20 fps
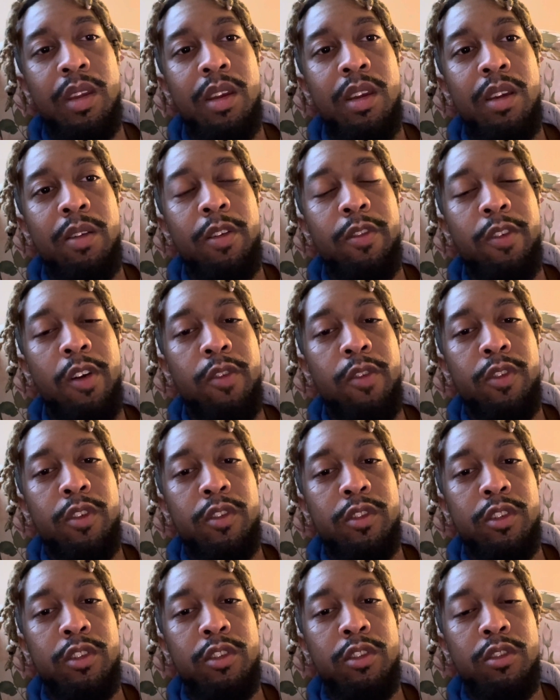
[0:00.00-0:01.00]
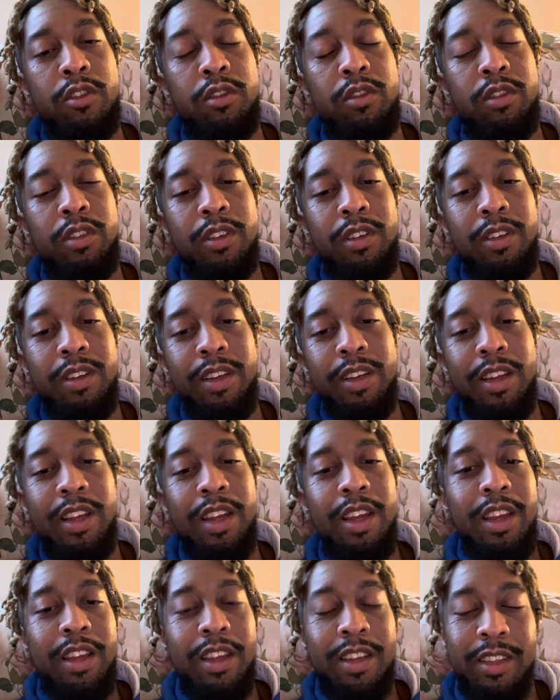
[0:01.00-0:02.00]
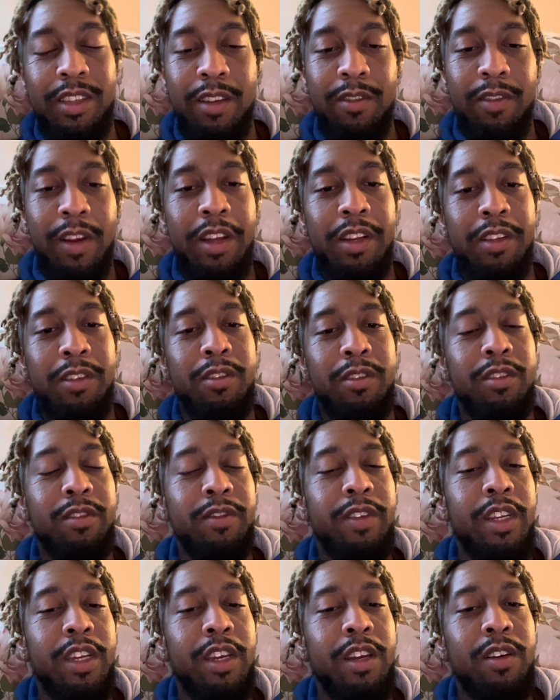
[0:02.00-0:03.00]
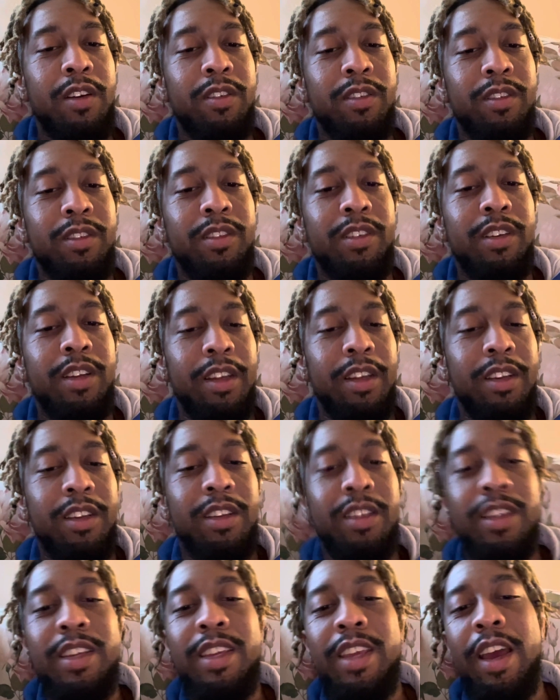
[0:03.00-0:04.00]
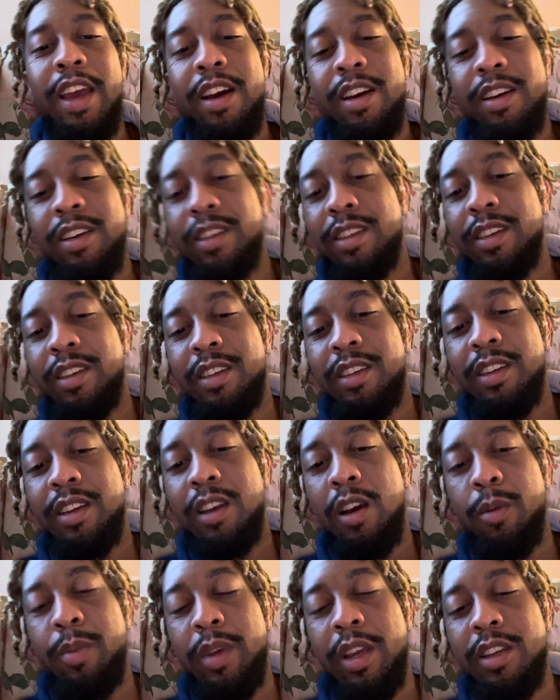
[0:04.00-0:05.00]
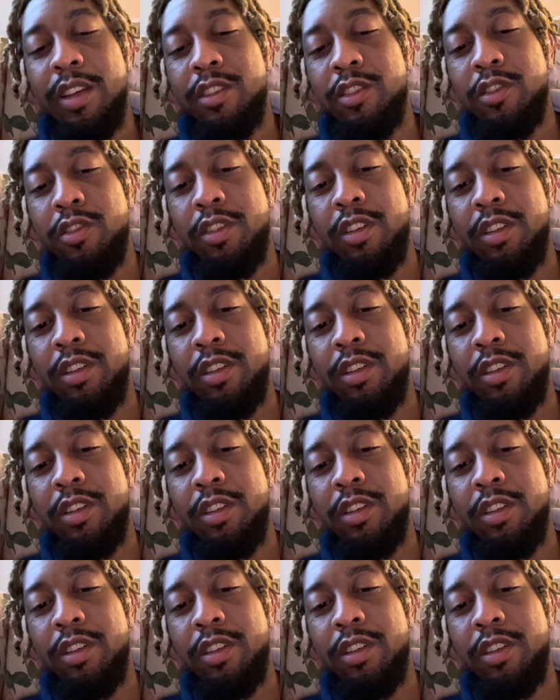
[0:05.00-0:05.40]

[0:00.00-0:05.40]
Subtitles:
without further ado, let's get right into the video. And yeah, hope you guys enjoy.